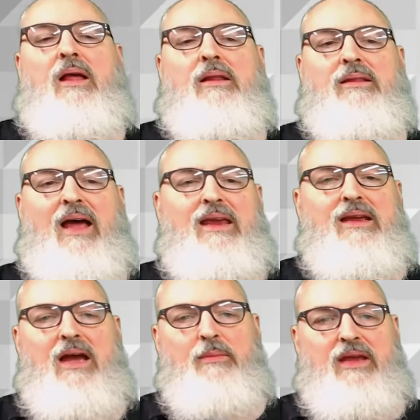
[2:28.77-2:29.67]
Light
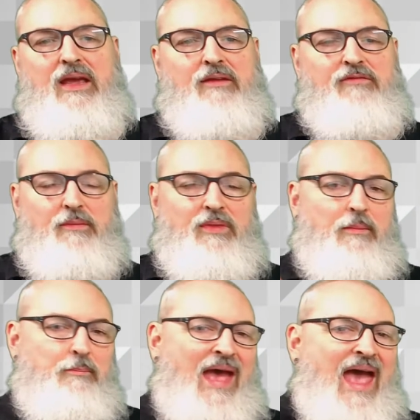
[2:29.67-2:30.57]
coming in from the
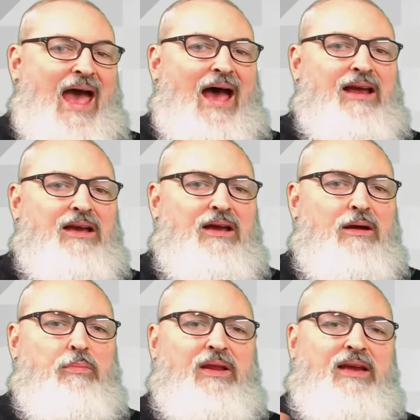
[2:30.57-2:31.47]
back
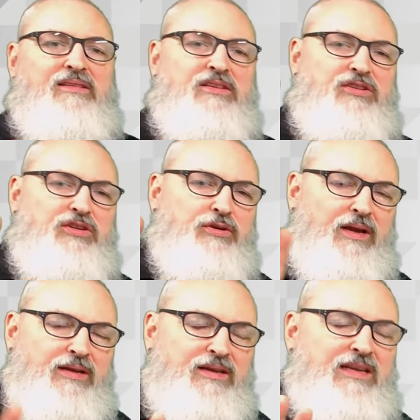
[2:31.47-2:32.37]
places you
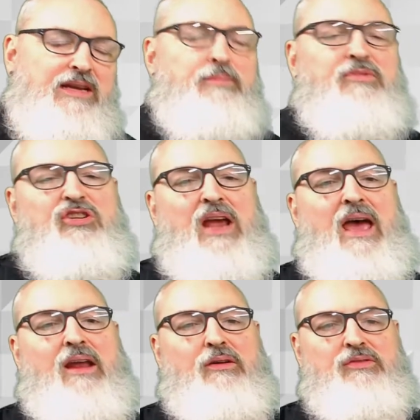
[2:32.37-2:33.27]
in deep
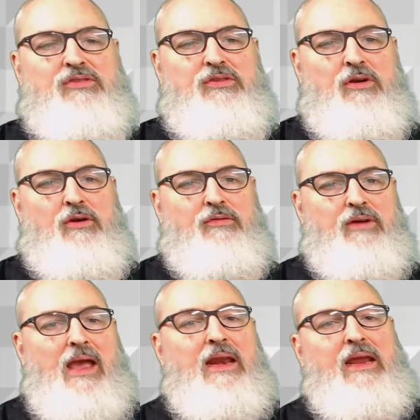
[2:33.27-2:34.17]
shadows,
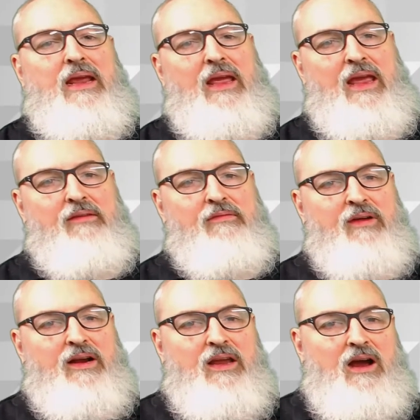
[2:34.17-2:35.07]
creating a
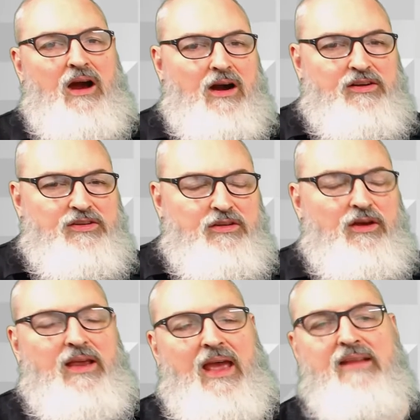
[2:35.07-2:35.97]
very hard to
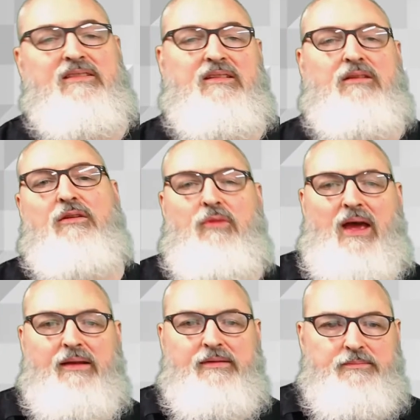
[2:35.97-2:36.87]
look at
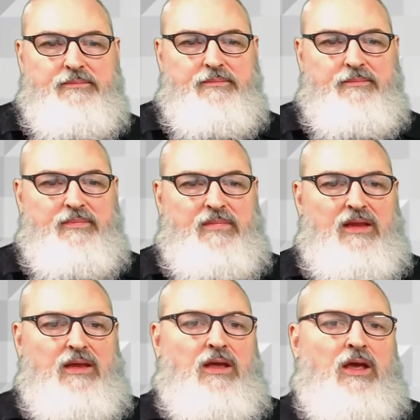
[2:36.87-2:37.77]
silhouette.
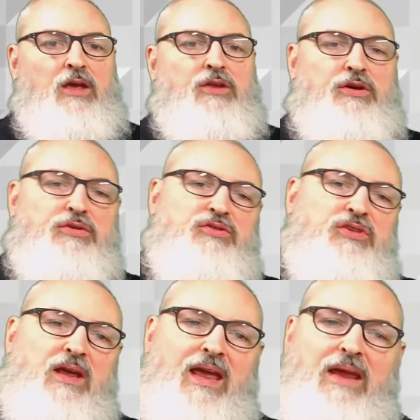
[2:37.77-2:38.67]
Use
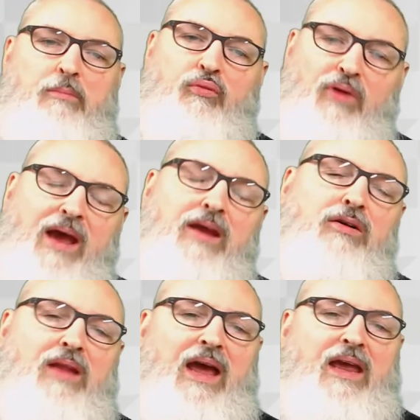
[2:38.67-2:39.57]
a brighter
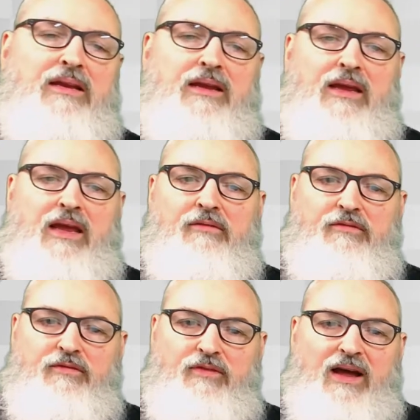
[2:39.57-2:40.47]
light in
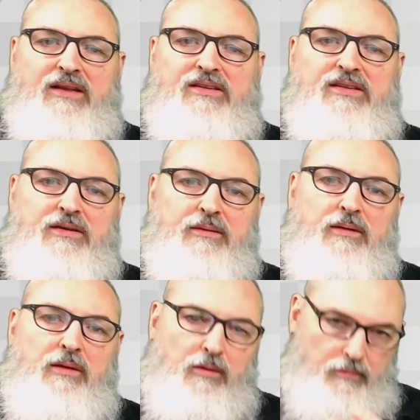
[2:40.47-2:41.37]
front
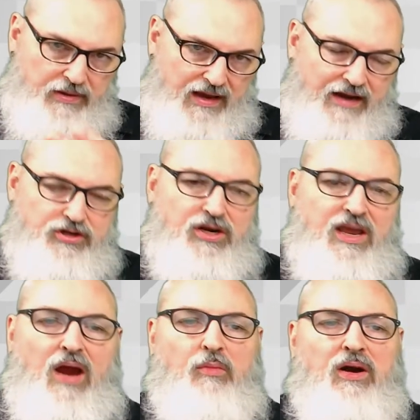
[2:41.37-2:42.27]
behind your
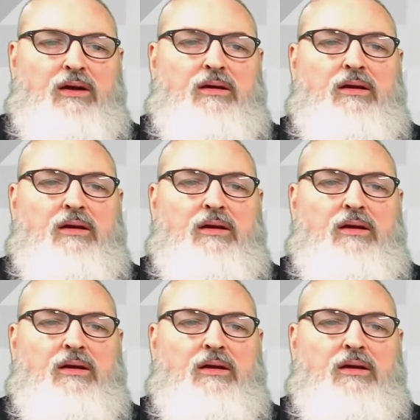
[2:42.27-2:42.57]
camera